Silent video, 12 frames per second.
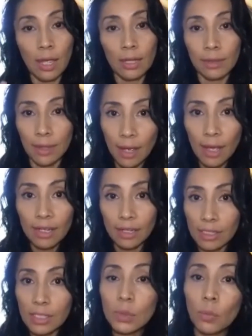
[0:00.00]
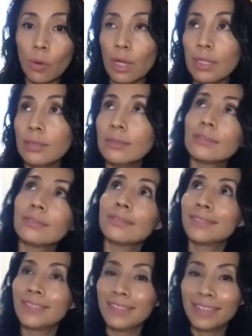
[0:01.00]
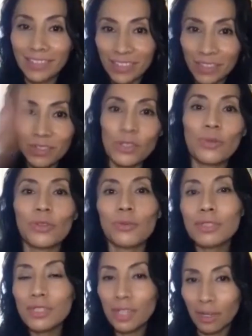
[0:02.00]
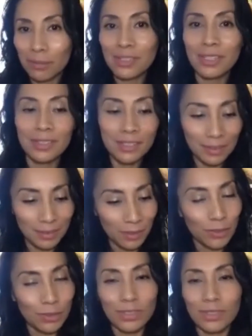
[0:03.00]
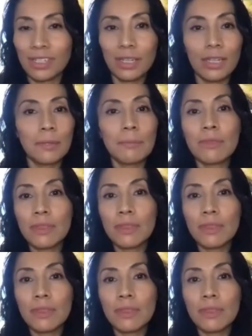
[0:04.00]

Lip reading: And that is when the universe comes and just the